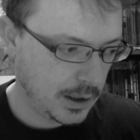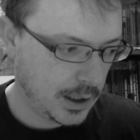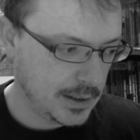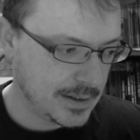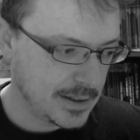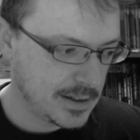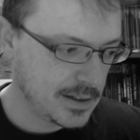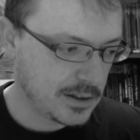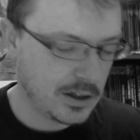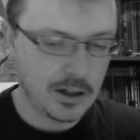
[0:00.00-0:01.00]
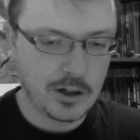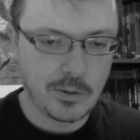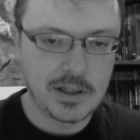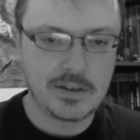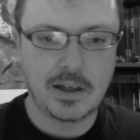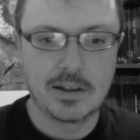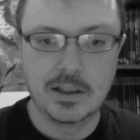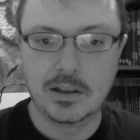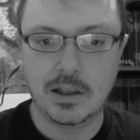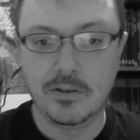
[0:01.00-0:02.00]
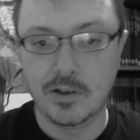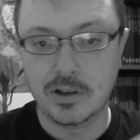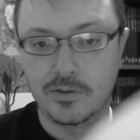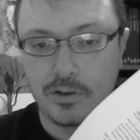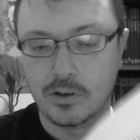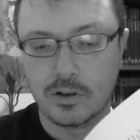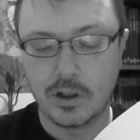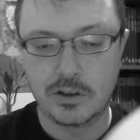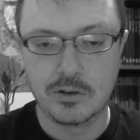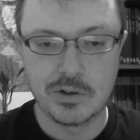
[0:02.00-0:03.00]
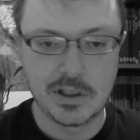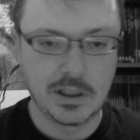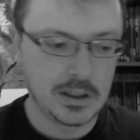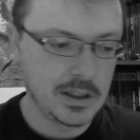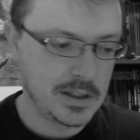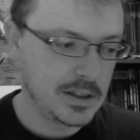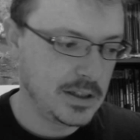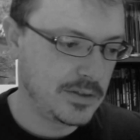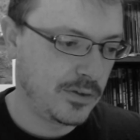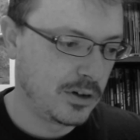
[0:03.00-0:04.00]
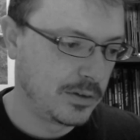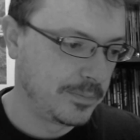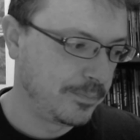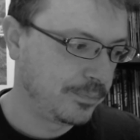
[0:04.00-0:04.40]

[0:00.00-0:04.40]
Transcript: and this is a great technique, even if you're not using this form.